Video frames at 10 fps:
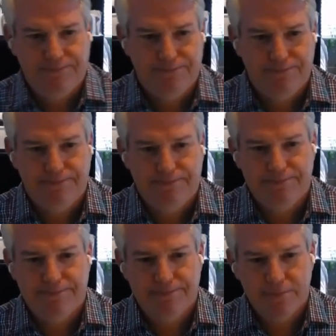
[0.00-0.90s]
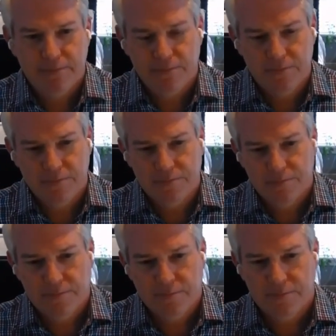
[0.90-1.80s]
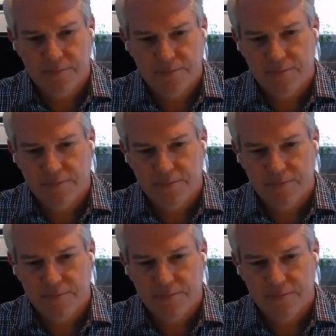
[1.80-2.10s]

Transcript: This person isn't speaking.